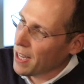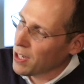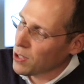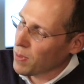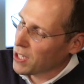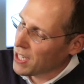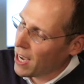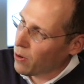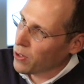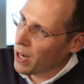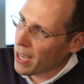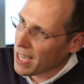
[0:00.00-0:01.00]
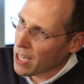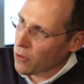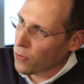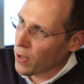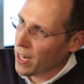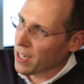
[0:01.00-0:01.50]
this may sound
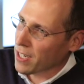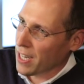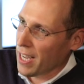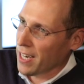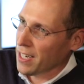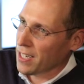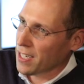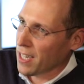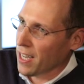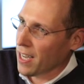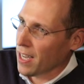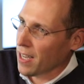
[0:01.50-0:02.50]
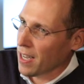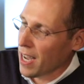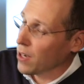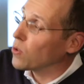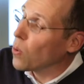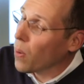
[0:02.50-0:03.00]
naive and, and, uh,
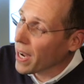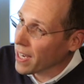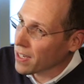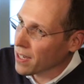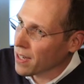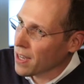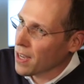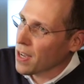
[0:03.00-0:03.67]
and quaint,